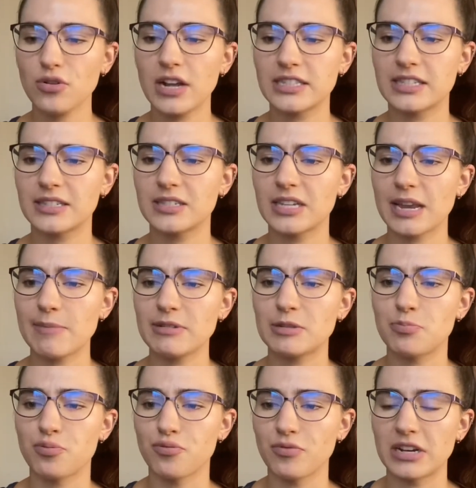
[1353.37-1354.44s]

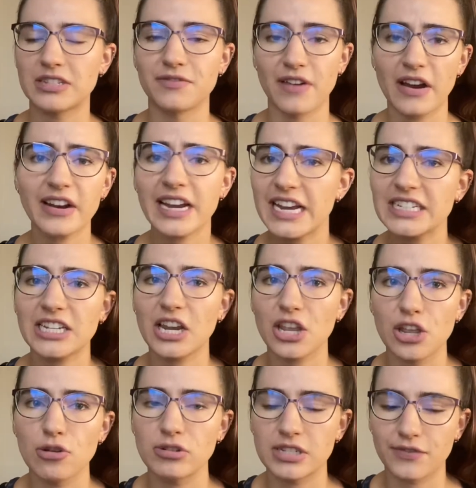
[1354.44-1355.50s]
It's very easy to use.